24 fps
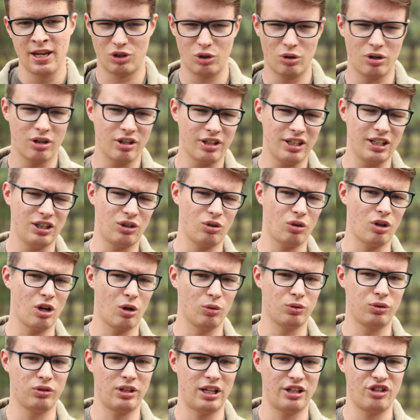You don't need to
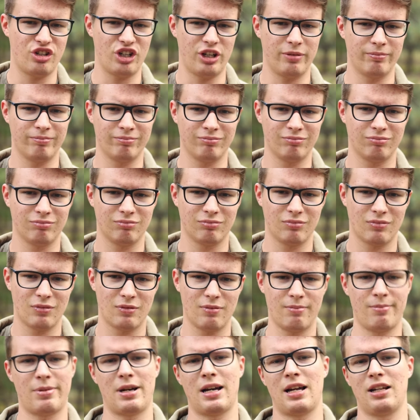go to the gym,
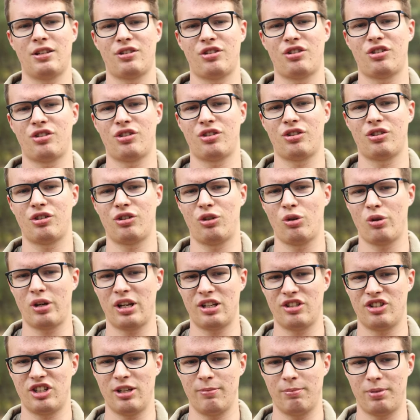but you
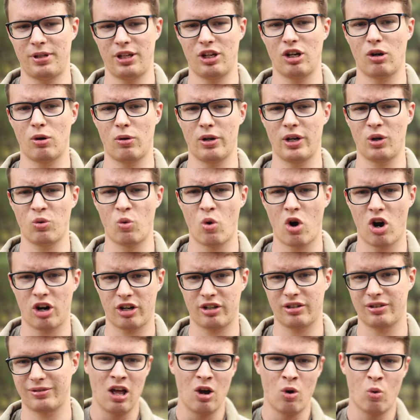can simply go on a
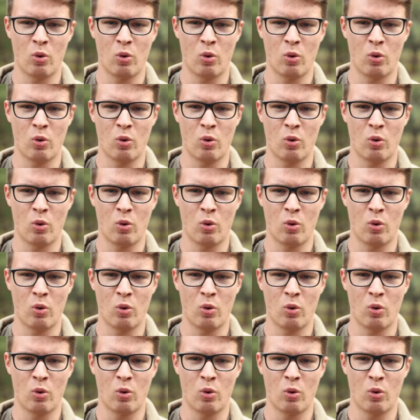walk